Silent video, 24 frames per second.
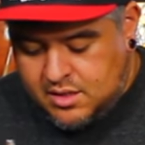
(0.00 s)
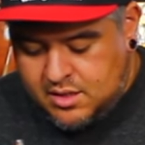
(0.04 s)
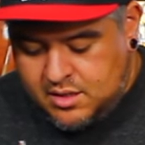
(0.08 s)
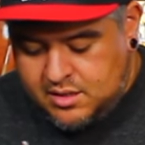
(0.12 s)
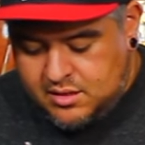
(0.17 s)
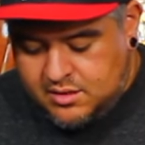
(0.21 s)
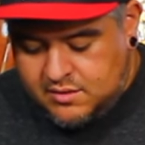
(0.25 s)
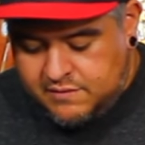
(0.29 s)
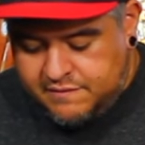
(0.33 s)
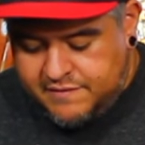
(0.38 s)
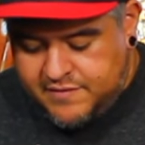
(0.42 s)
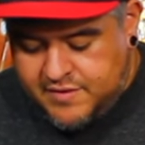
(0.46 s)

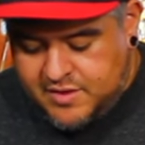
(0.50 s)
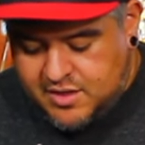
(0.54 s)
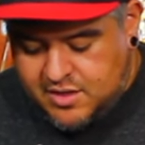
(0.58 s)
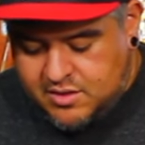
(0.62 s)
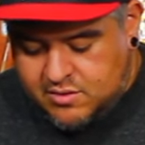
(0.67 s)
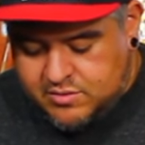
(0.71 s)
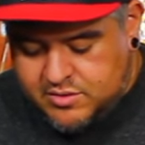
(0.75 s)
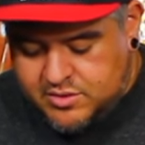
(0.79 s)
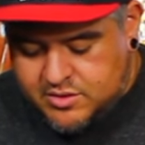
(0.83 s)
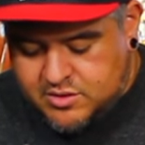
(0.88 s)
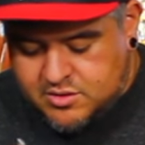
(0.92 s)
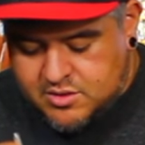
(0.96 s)
in the
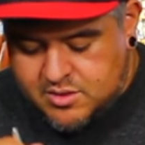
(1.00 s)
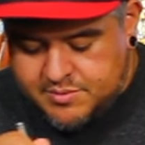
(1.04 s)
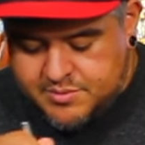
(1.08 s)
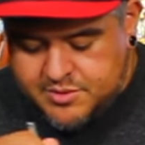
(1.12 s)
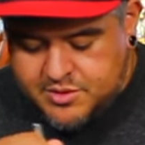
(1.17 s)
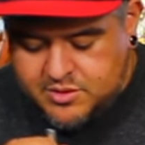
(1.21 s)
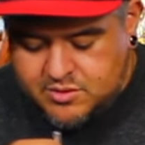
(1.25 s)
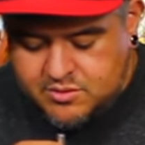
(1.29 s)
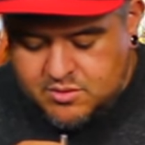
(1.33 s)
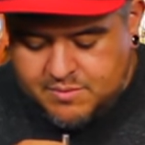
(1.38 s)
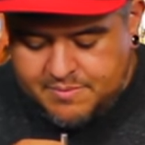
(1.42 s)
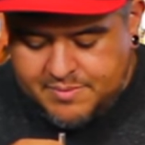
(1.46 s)
video
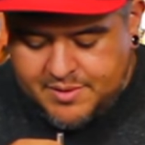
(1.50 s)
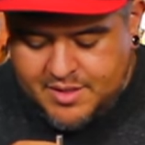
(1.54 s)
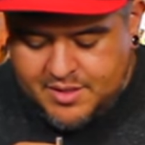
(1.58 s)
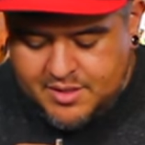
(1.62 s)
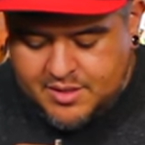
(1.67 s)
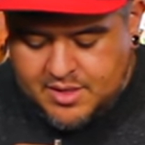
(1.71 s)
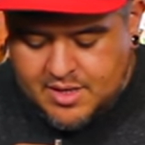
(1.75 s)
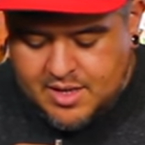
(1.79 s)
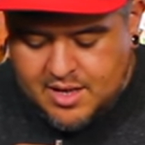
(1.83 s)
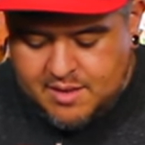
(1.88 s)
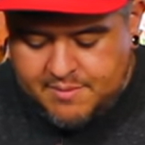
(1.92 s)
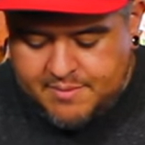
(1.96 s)
descriptions or a
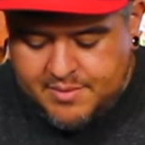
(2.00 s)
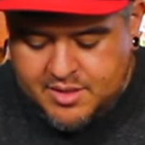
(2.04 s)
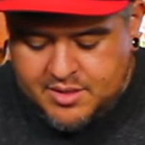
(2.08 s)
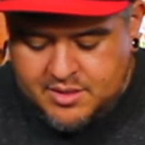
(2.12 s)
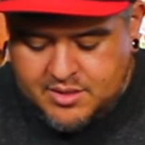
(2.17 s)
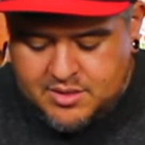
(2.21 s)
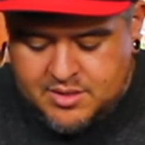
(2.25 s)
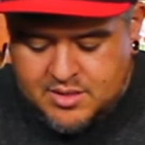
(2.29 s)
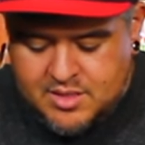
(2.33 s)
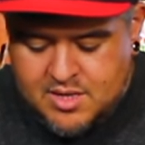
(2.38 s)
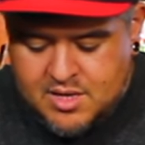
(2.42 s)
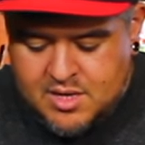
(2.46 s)
pinned
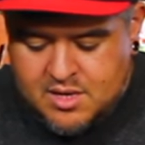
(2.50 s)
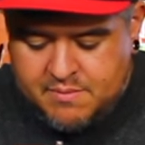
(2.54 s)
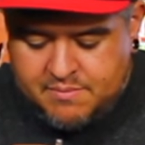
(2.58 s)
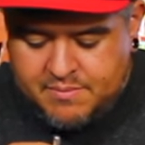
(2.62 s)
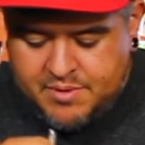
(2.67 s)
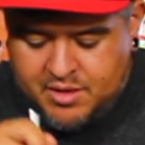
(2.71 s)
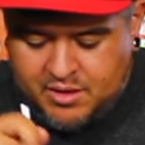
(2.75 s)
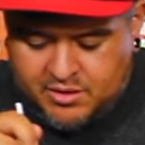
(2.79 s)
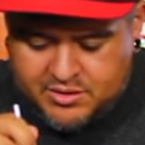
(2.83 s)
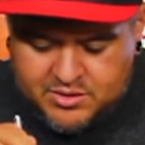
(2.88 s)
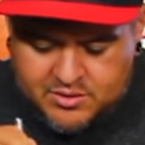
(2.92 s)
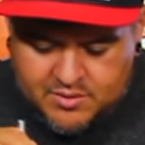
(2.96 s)
comment,
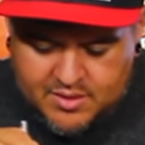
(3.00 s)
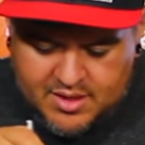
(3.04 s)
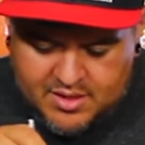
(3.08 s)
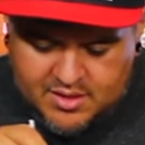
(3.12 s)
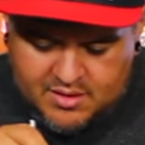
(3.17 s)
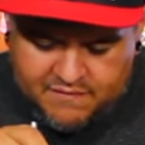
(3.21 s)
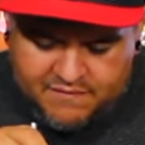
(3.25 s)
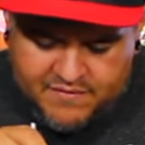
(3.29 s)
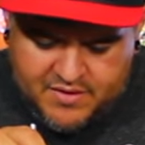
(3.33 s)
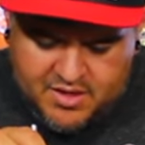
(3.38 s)
but also in the